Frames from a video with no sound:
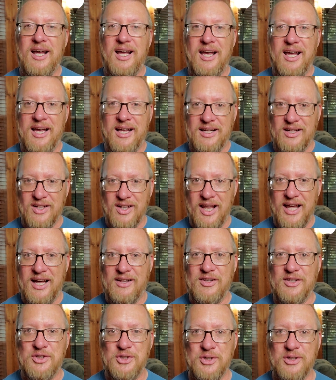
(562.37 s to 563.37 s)
and glad
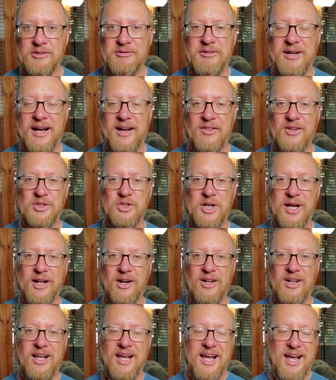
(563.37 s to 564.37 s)
that you're a fan of the
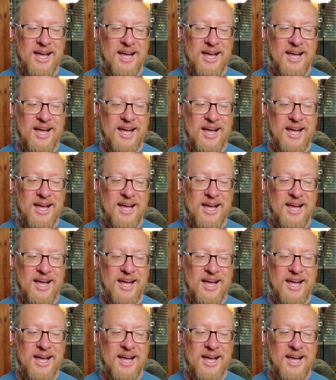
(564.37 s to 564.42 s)
channel.